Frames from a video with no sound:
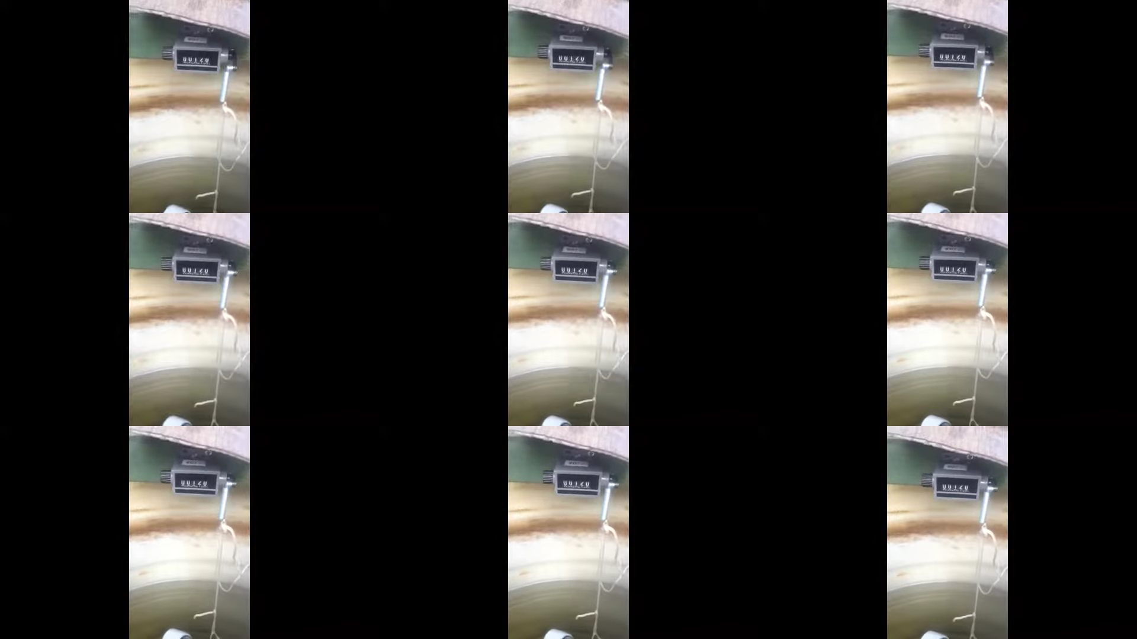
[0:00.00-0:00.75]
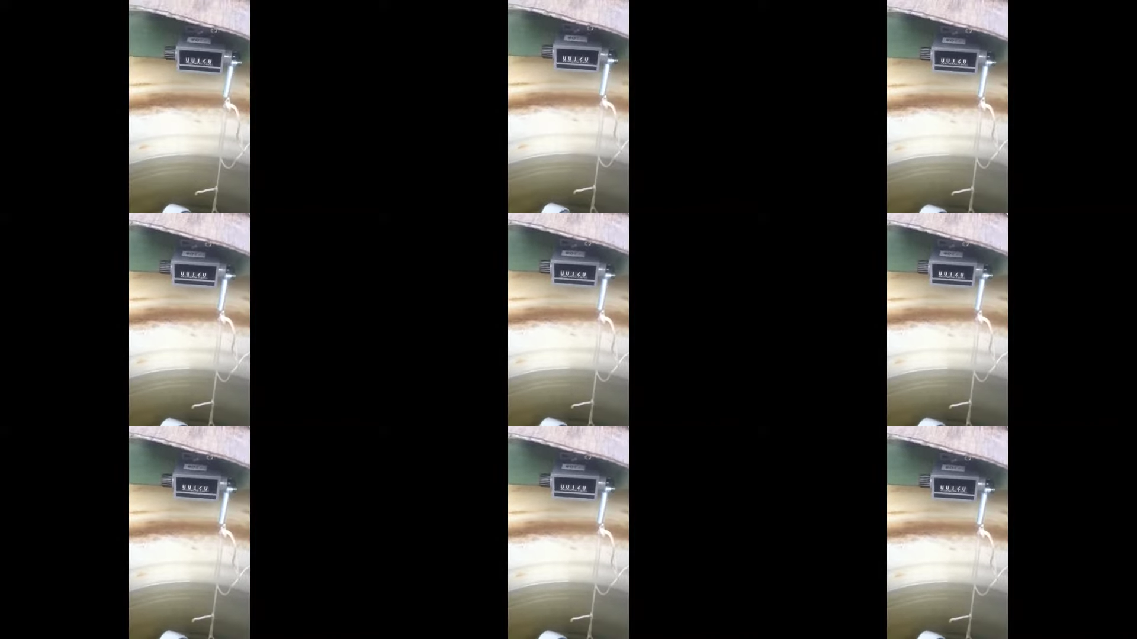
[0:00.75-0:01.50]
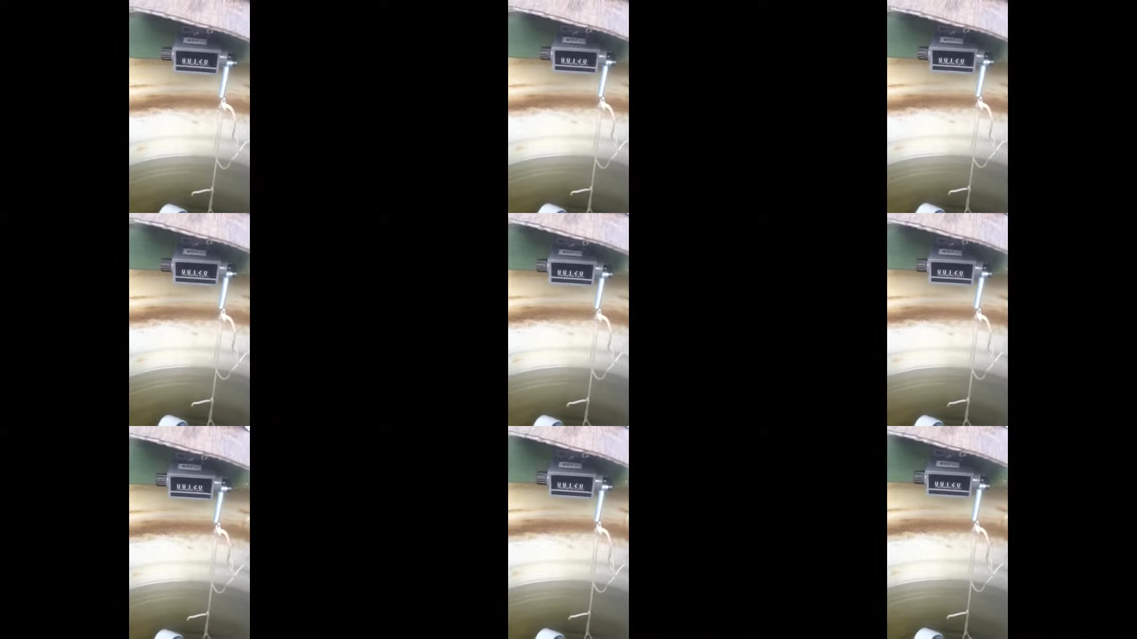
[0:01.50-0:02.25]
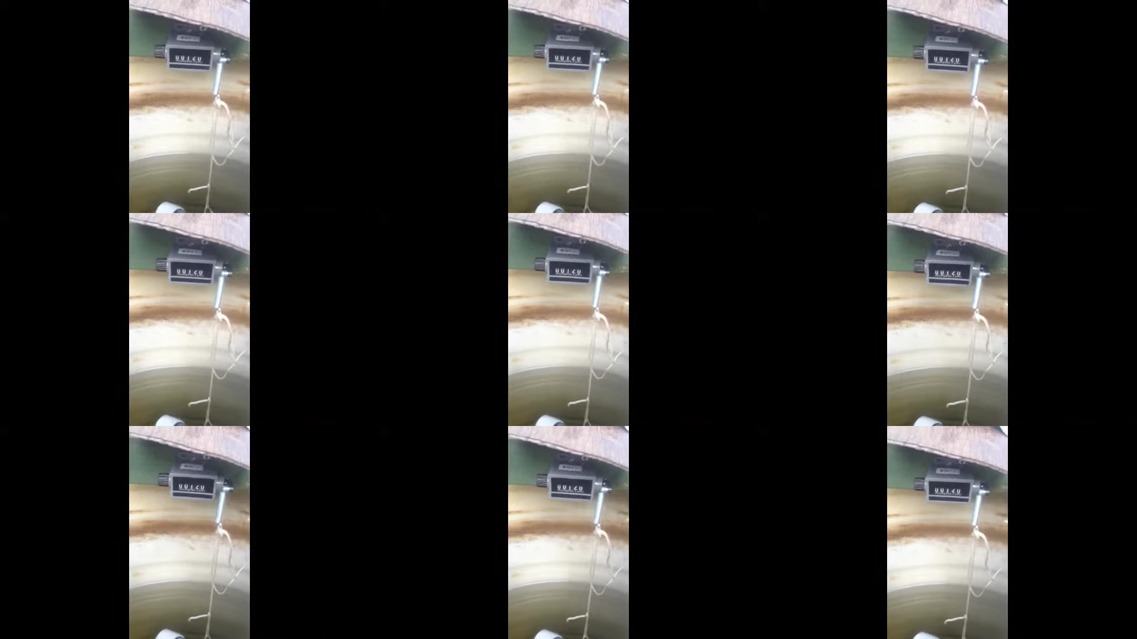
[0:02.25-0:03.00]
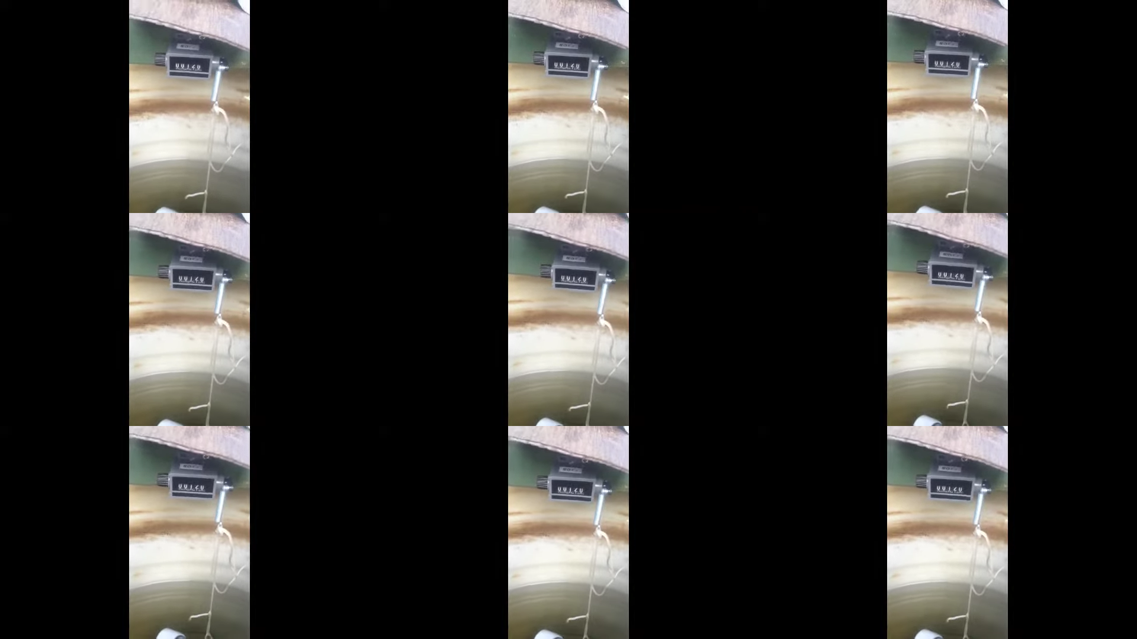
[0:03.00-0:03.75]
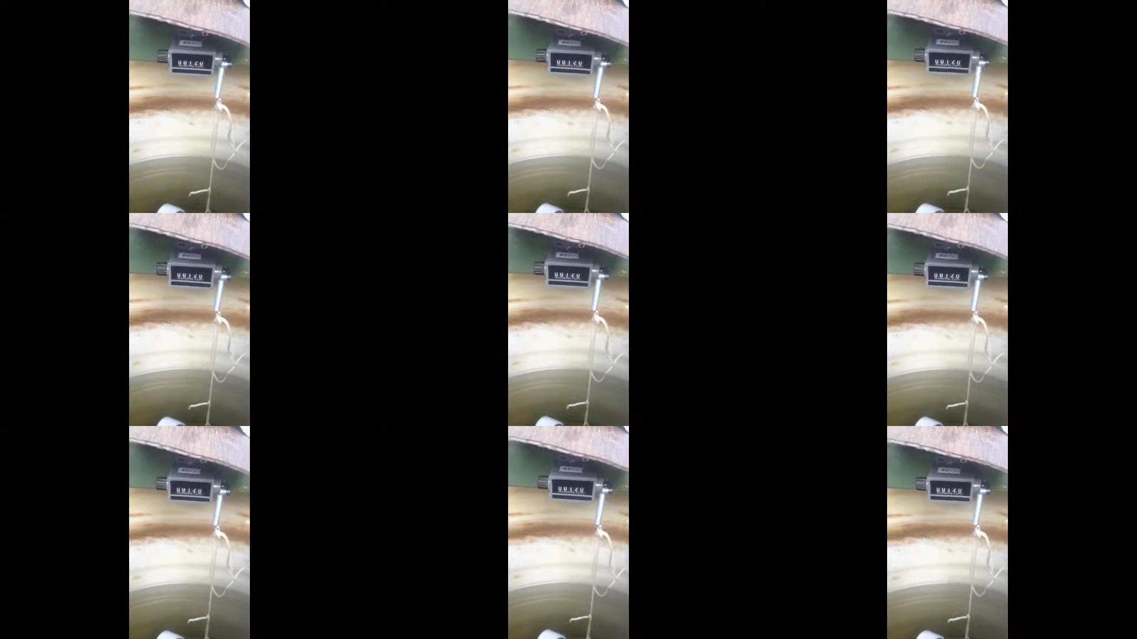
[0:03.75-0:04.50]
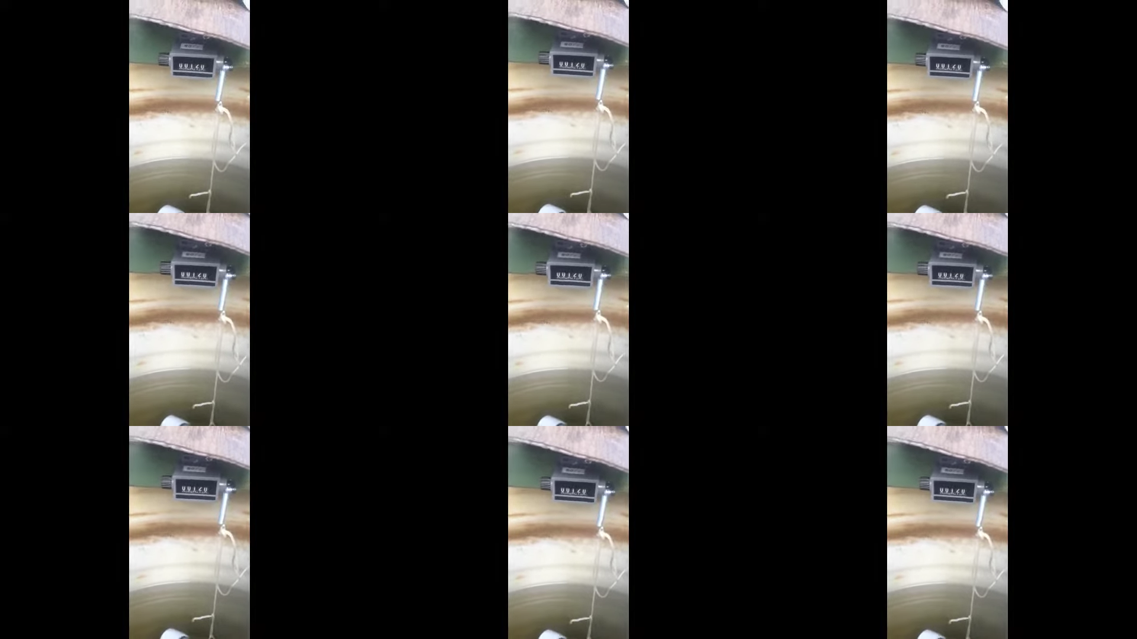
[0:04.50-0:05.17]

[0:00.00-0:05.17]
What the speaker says: [unreadable: no face in view]